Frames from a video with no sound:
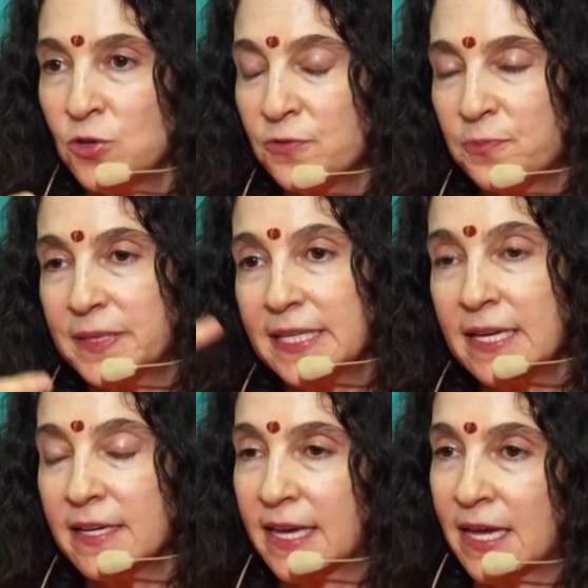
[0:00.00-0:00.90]
you've
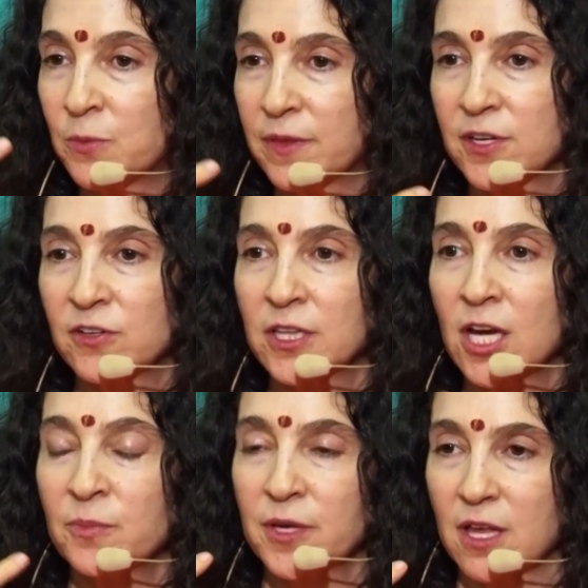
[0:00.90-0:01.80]
played a game with your
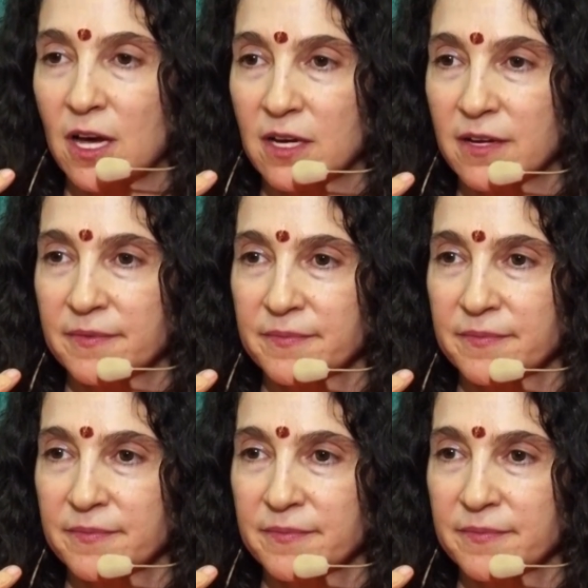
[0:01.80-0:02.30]
alarm clock.